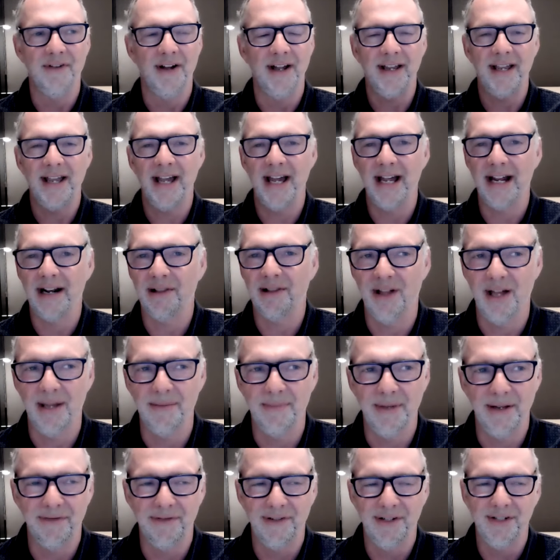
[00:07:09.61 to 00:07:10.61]
I can't climb
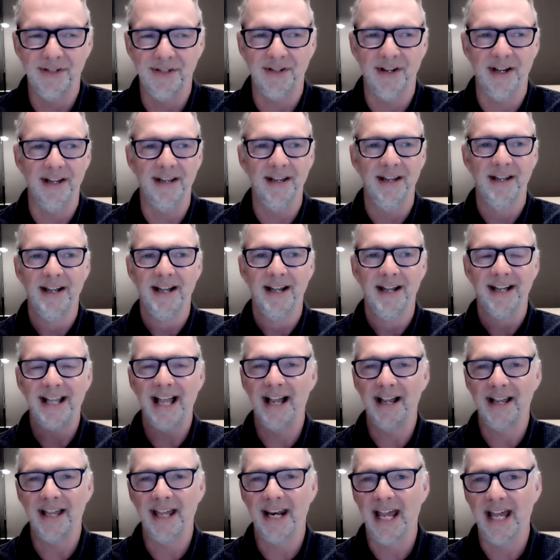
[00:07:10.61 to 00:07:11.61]
Everest. I
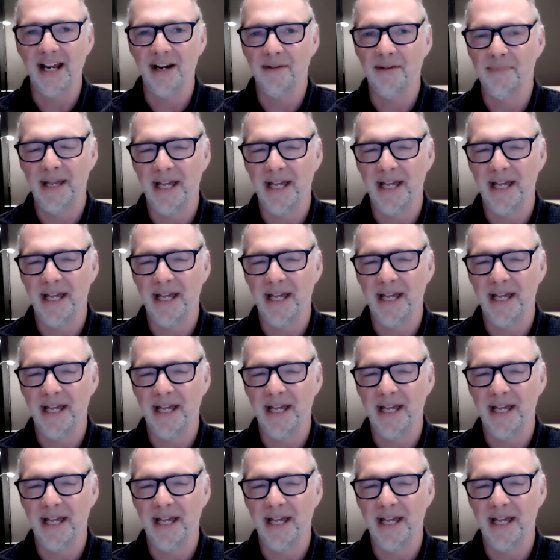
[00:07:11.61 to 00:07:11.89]
can't get out of